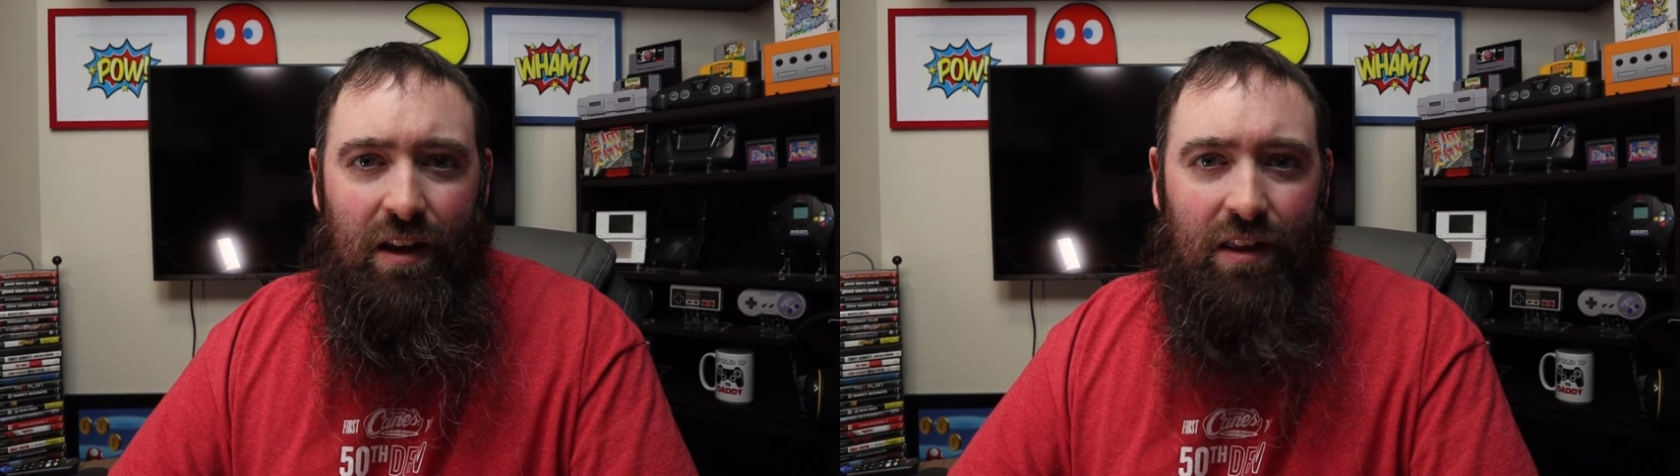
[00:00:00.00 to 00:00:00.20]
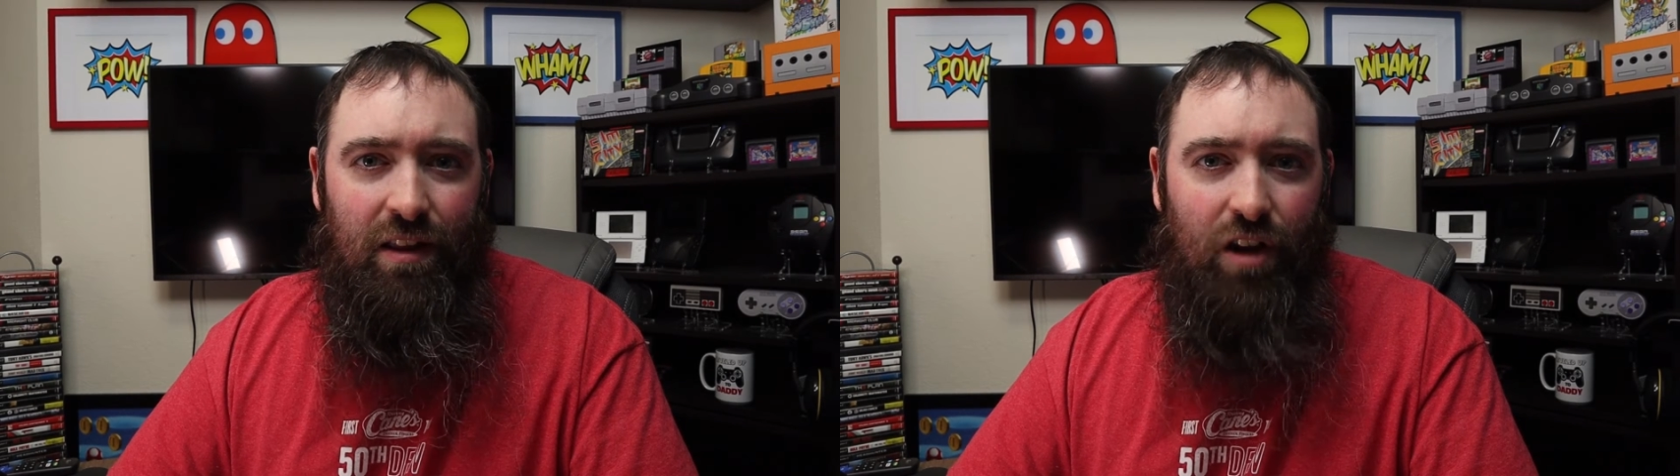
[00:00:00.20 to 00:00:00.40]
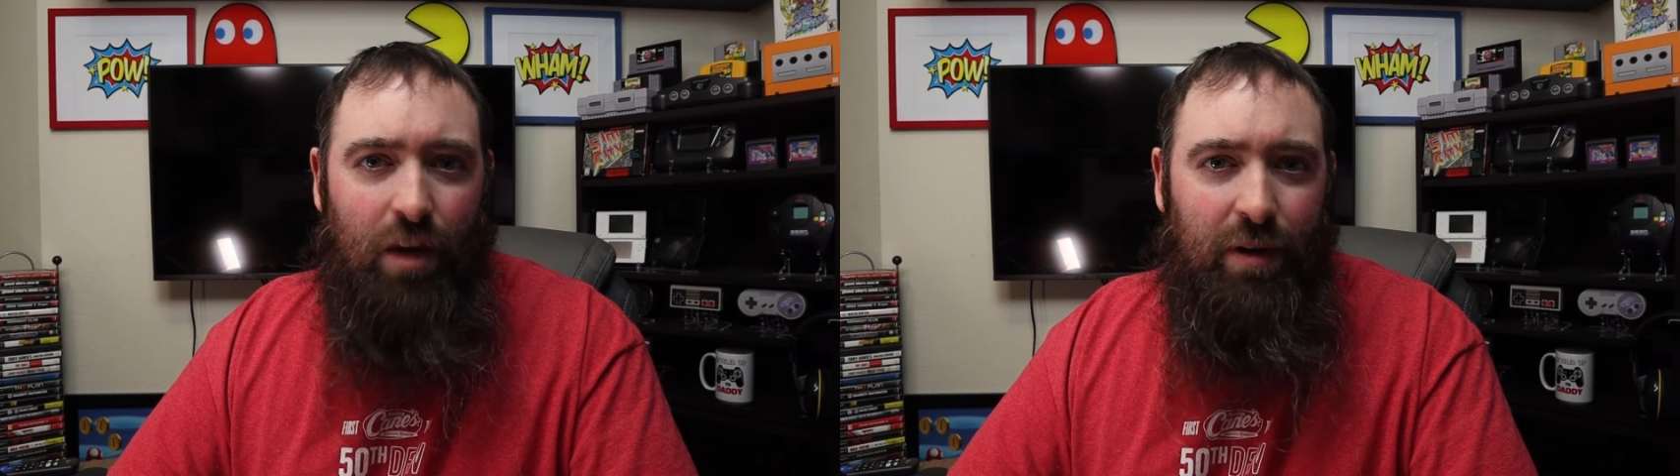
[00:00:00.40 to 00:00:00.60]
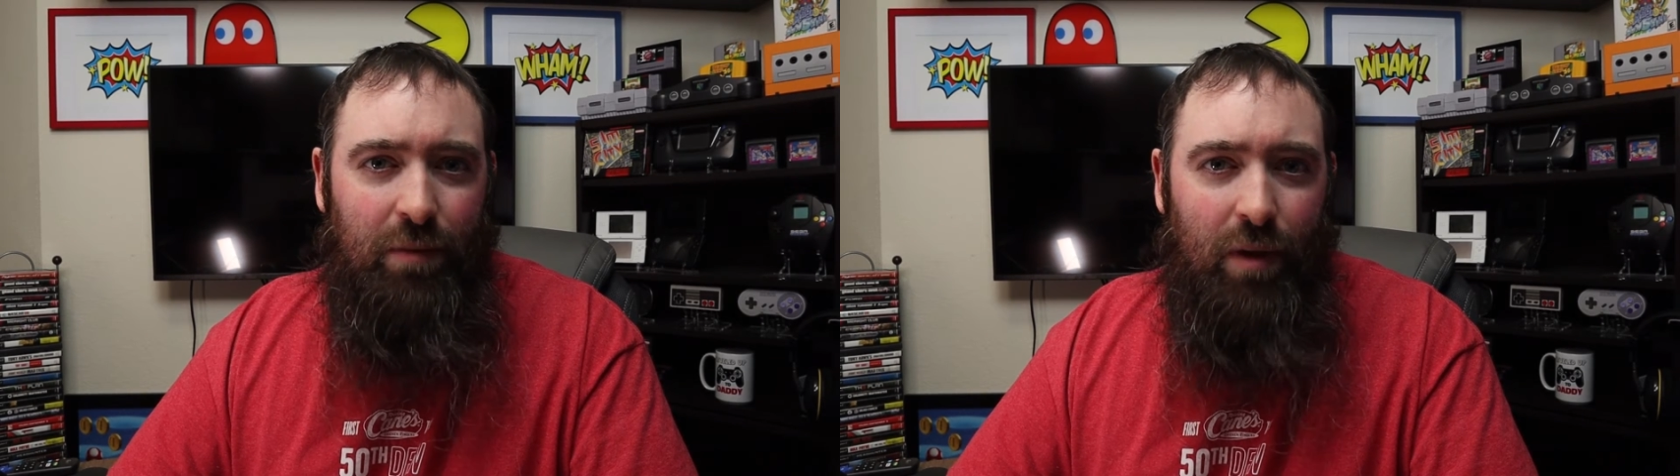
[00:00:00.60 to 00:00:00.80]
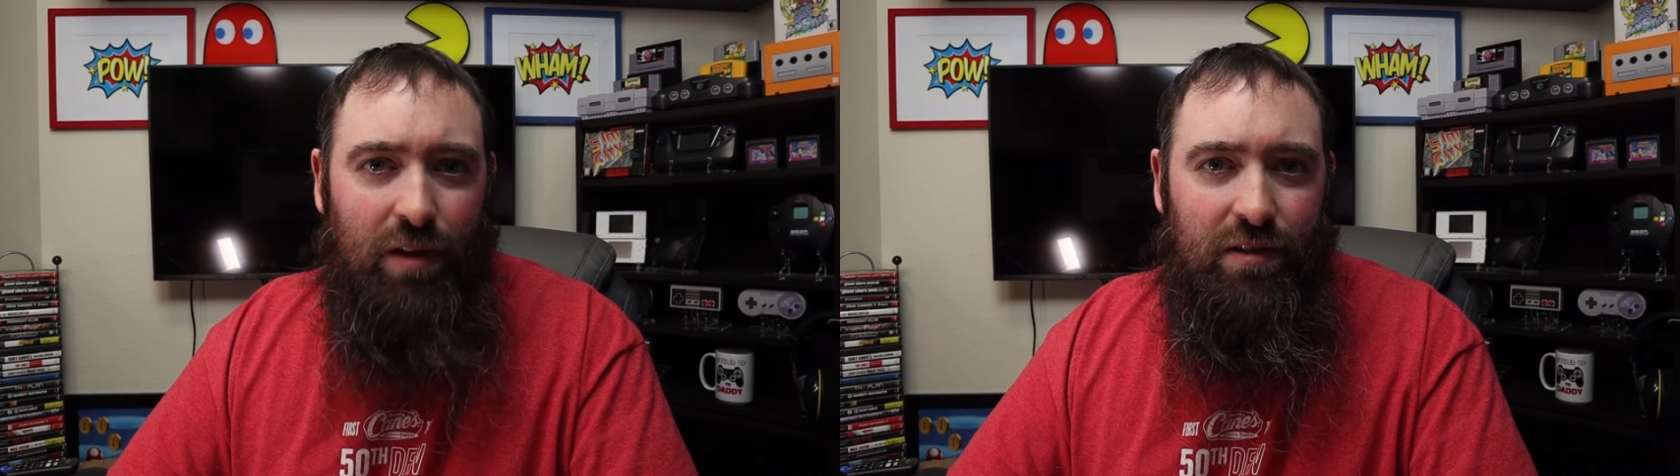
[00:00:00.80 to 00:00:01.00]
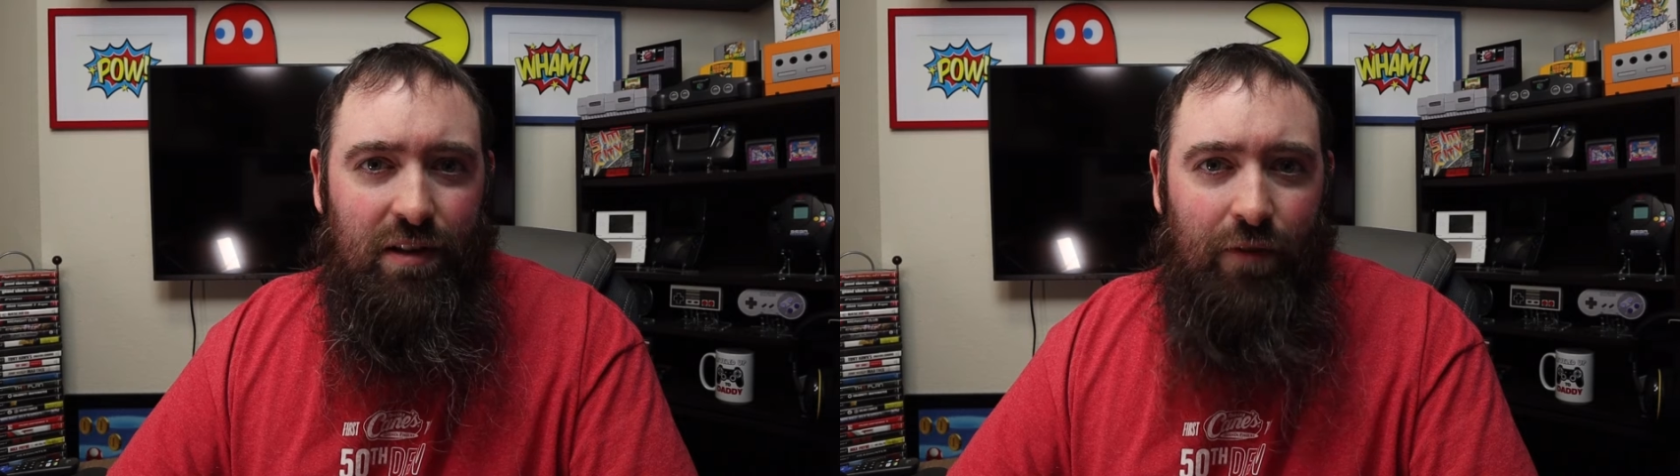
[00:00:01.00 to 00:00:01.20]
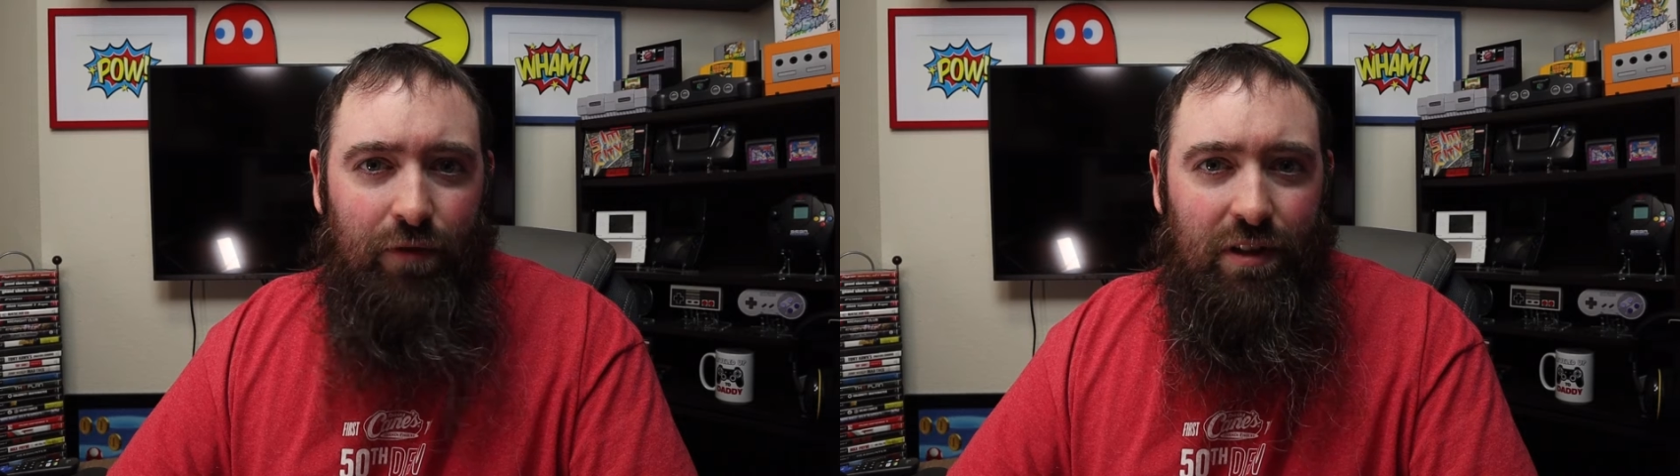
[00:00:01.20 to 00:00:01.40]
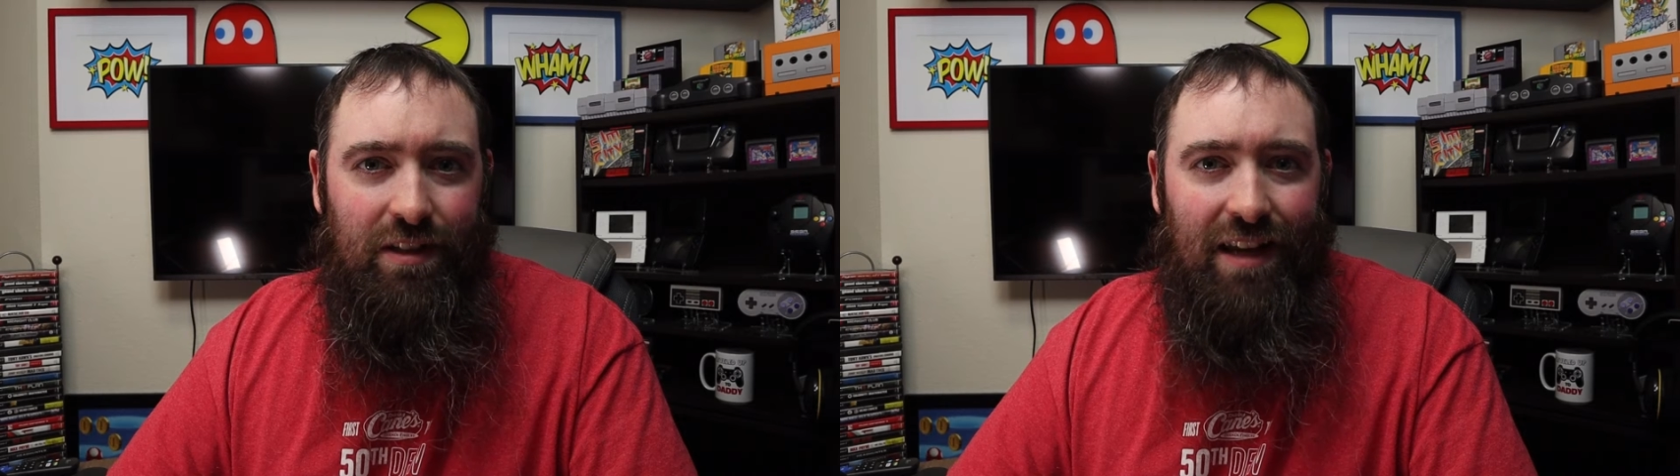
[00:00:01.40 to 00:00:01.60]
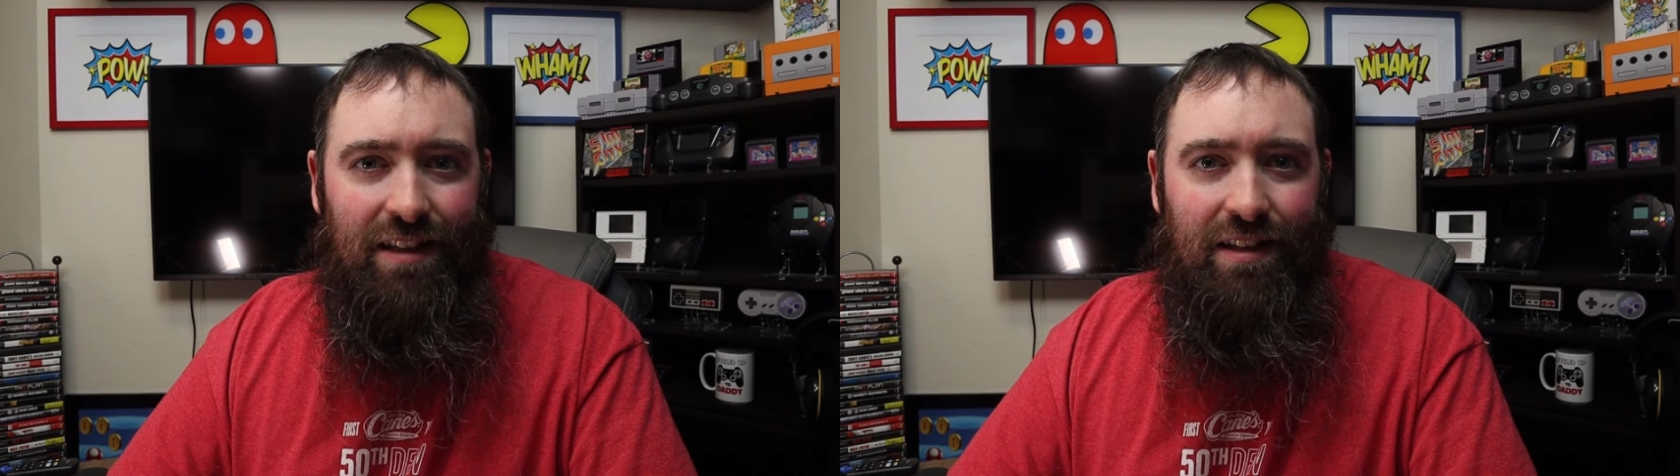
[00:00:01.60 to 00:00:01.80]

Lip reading: In the coming months, Netflix has